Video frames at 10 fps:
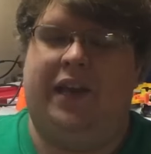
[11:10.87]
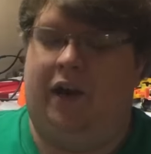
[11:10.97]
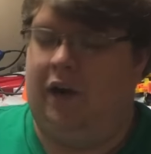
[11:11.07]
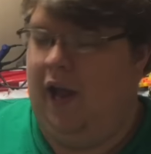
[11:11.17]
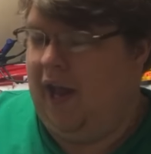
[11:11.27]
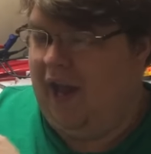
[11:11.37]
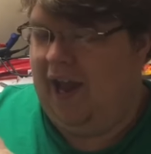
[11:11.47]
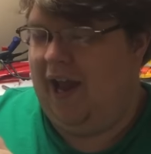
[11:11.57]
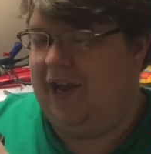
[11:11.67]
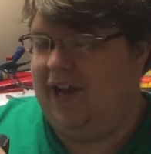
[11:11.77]
here,
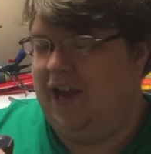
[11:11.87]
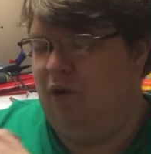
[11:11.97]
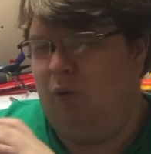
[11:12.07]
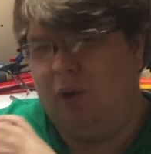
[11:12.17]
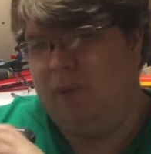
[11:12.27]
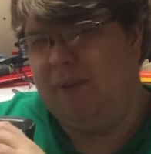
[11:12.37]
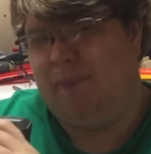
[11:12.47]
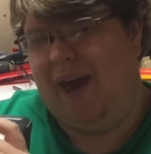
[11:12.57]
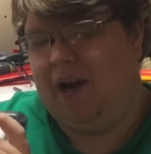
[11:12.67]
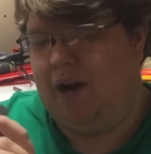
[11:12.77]
and it would be
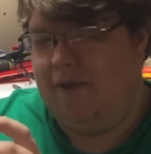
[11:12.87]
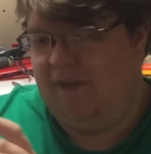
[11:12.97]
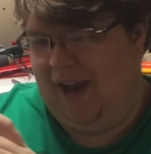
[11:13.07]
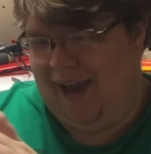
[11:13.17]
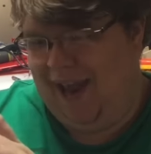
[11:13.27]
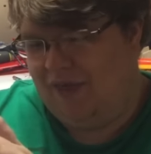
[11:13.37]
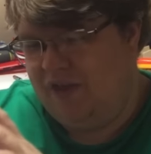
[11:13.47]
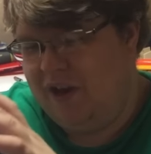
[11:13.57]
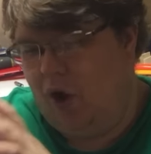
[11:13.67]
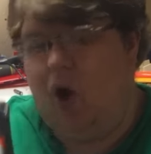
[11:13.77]
better if it had
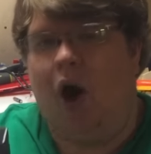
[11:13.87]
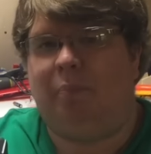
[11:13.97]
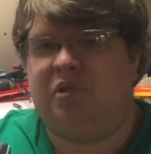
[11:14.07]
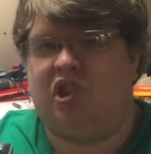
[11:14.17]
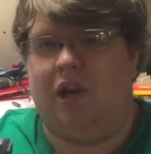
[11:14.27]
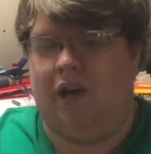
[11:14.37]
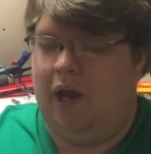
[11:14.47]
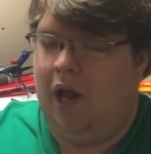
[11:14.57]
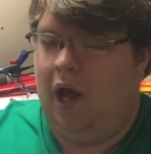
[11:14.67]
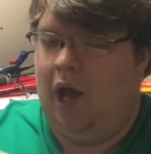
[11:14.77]
the option
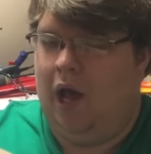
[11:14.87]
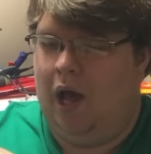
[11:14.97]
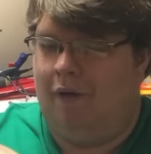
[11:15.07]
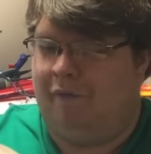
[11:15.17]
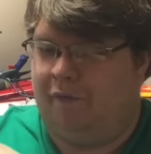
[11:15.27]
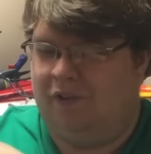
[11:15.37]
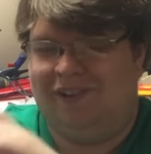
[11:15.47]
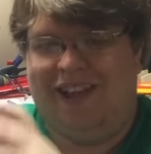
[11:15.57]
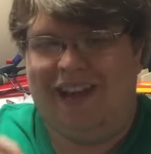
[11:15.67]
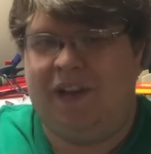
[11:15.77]
of
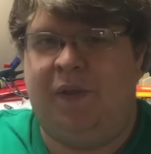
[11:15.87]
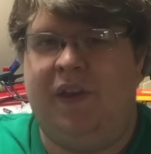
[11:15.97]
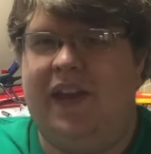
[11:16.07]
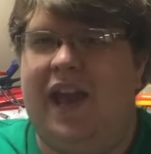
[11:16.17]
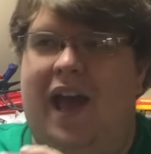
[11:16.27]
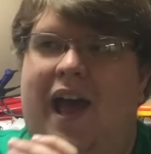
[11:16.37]
like the